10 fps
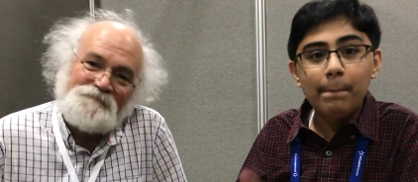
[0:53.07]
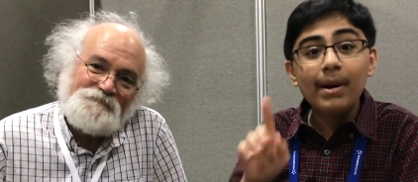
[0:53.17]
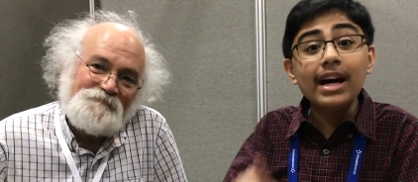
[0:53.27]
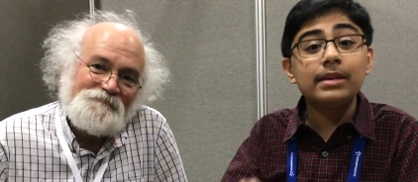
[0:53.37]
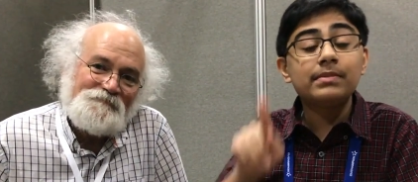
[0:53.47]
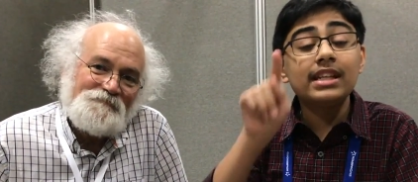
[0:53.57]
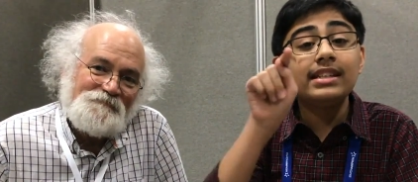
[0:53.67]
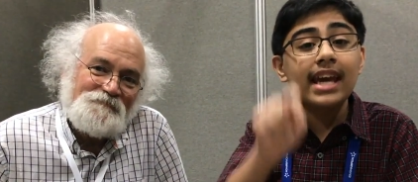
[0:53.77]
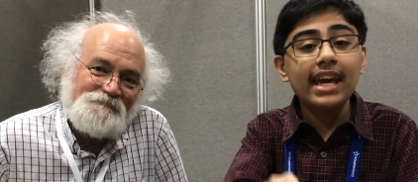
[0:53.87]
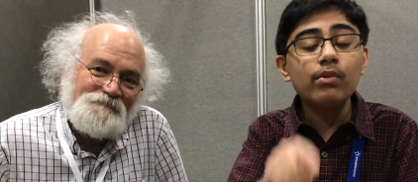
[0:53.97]
Speaker 1: But
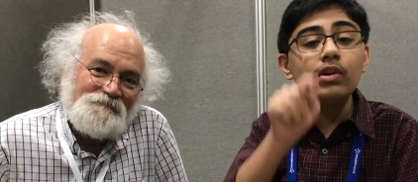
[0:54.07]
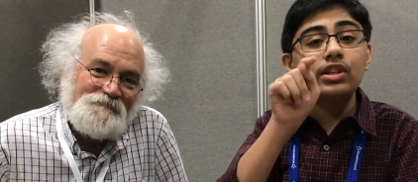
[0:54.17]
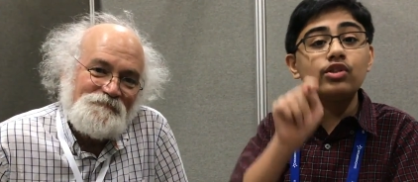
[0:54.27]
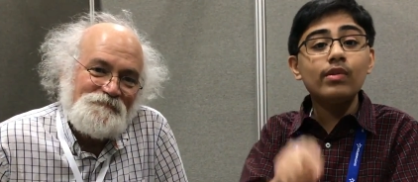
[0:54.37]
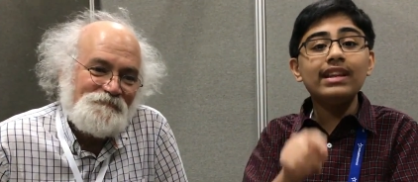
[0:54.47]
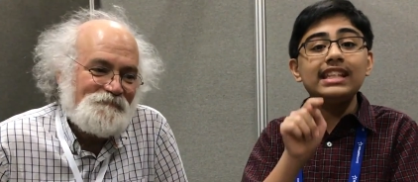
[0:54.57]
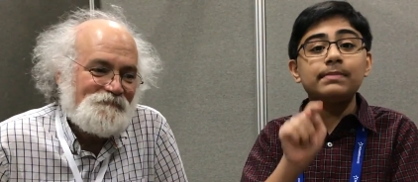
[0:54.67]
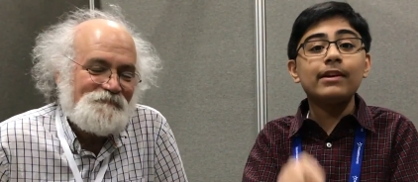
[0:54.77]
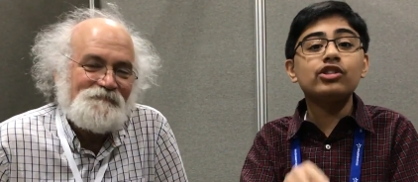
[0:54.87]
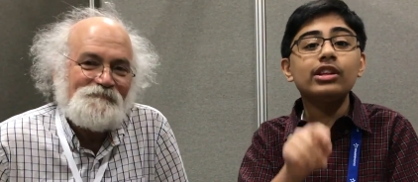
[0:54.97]
today we're really
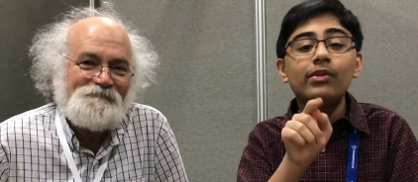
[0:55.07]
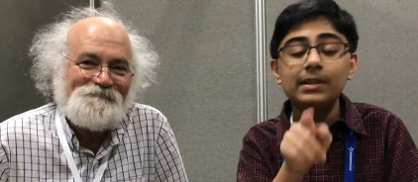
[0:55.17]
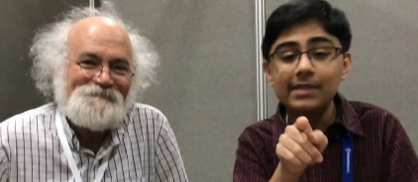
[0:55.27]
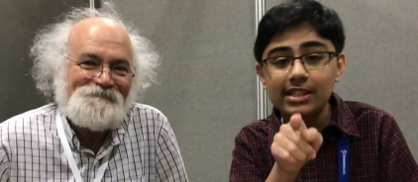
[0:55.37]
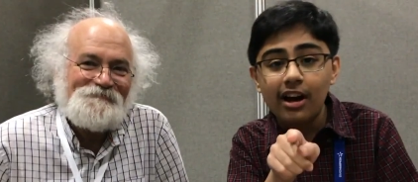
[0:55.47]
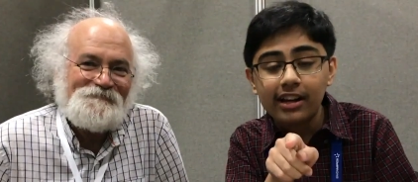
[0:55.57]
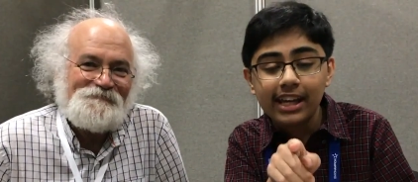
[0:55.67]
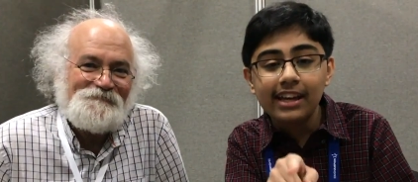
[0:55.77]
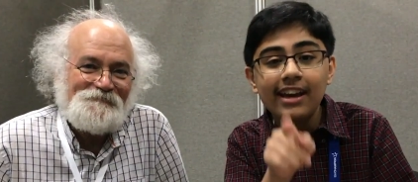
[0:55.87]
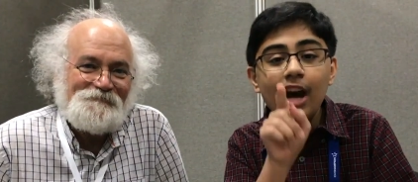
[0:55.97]
especially going to be
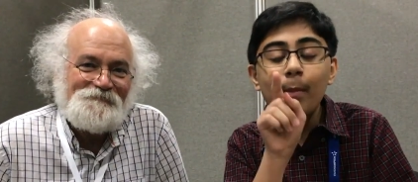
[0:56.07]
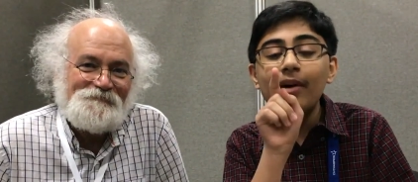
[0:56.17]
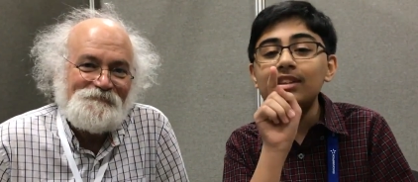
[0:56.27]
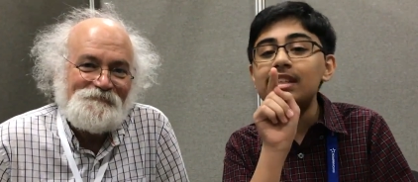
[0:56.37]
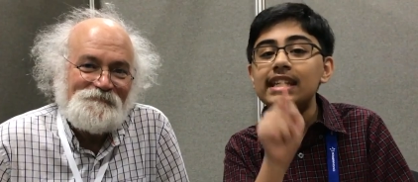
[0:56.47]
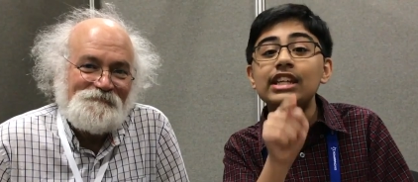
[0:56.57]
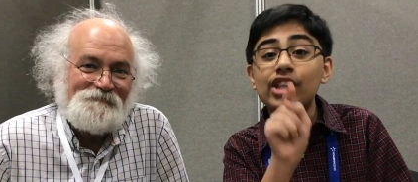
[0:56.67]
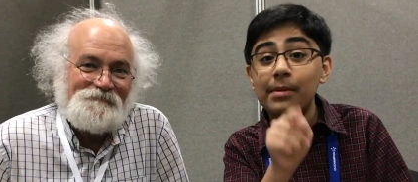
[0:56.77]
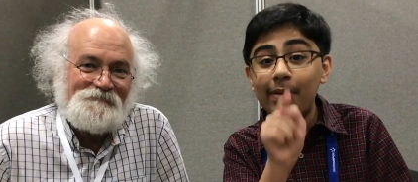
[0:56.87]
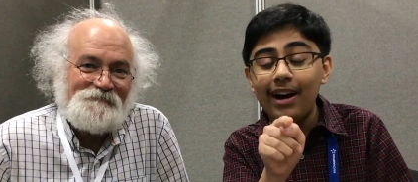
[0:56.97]
talking about the
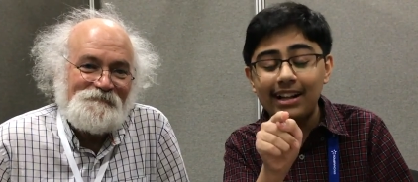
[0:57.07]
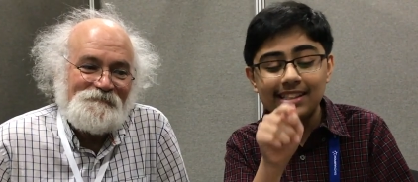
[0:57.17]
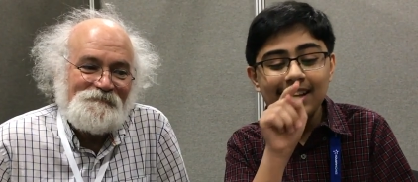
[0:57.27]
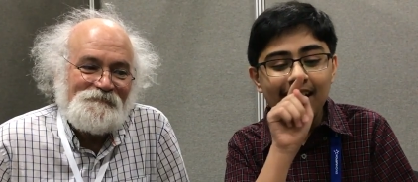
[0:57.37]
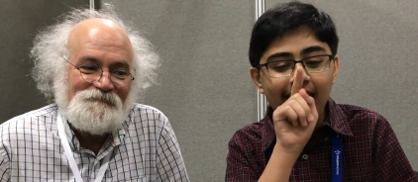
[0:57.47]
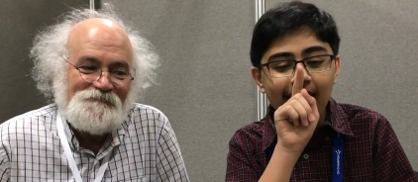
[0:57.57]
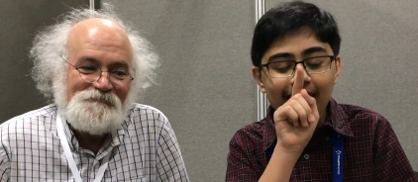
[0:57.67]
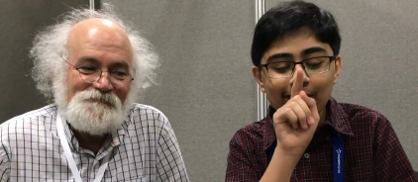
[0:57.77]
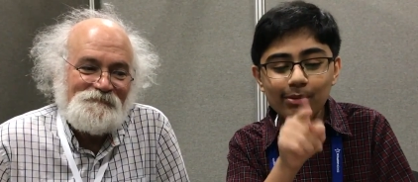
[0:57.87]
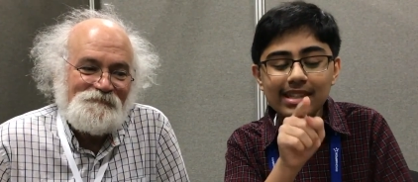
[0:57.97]
TJ Bot.
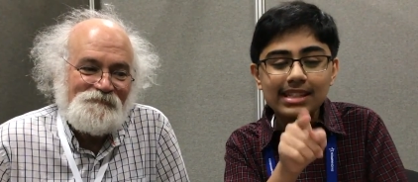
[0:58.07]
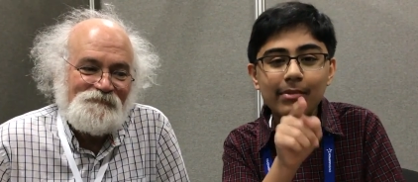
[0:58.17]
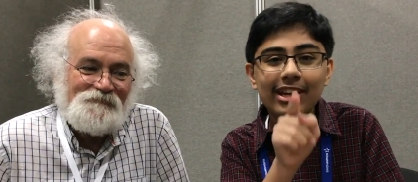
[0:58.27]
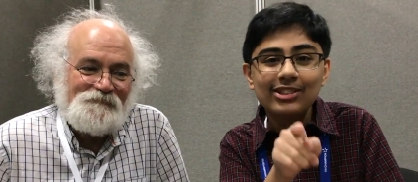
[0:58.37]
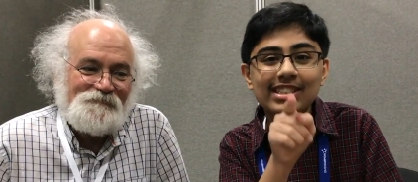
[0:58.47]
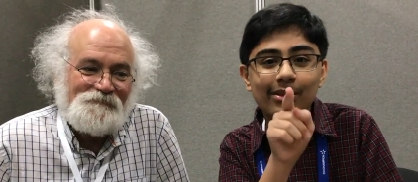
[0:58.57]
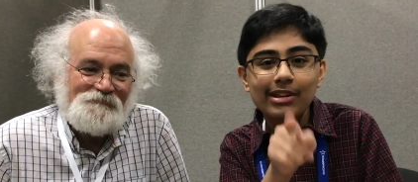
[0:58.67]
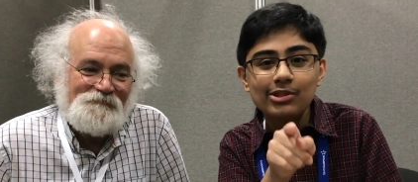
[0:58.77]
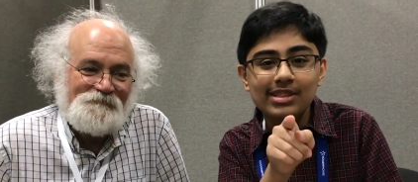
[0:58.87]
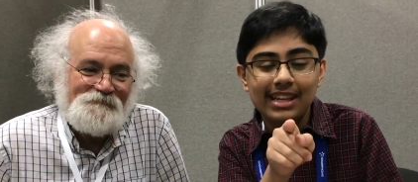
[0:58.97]
And the reason I'm actually so
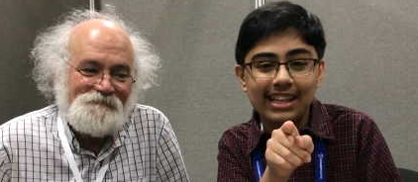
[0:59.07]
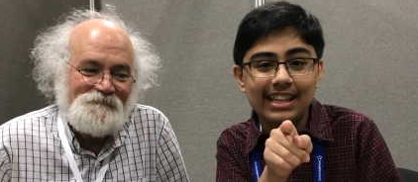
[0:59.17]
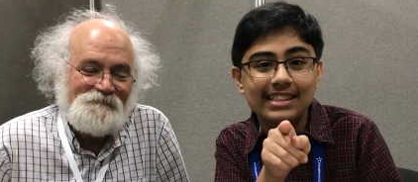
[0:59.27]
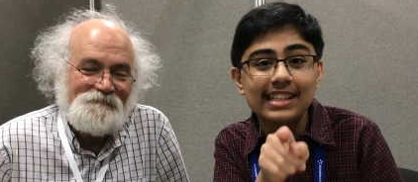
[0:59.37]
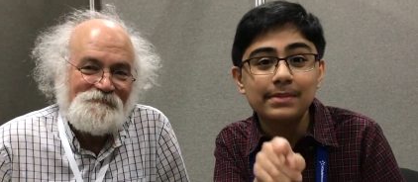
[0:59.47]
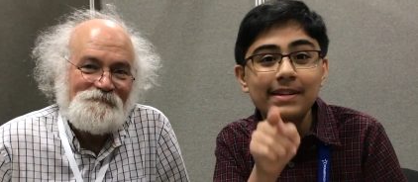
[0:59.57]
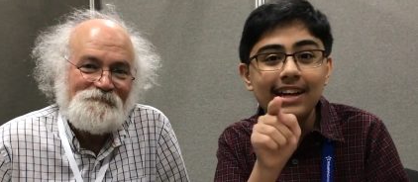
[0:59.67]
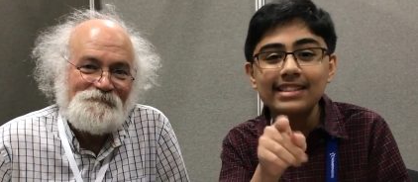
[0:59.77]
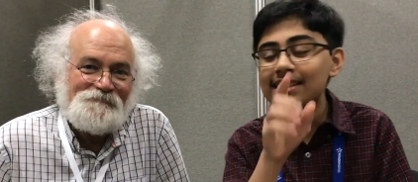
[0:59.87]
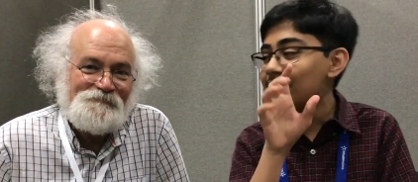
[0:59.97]
interested in this is
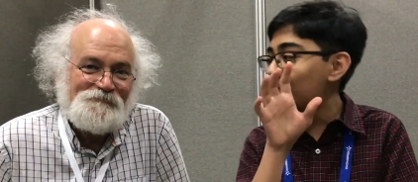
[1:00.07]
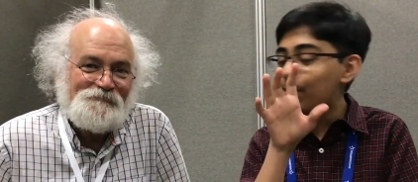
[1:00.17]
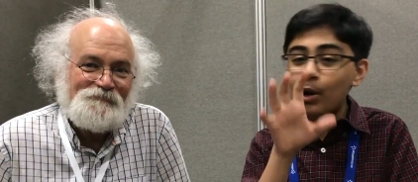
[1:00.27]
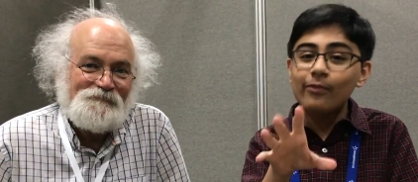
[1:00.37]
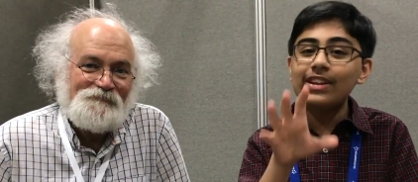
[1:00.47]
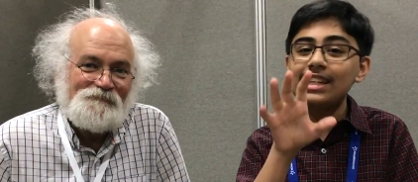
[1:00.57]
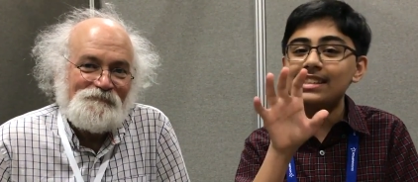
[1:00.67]
because it's a perfect